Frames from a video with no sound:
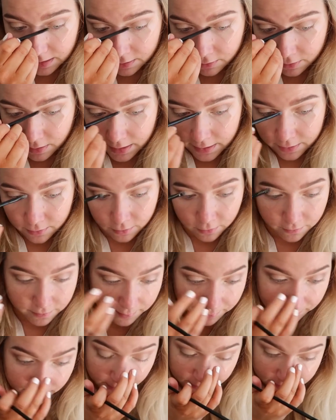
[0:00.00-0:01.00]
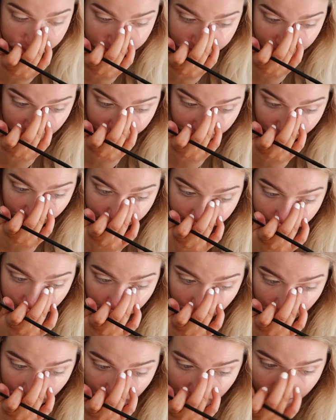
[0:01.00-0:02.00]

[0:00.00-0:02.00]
I don't know if I pronounced his name right, but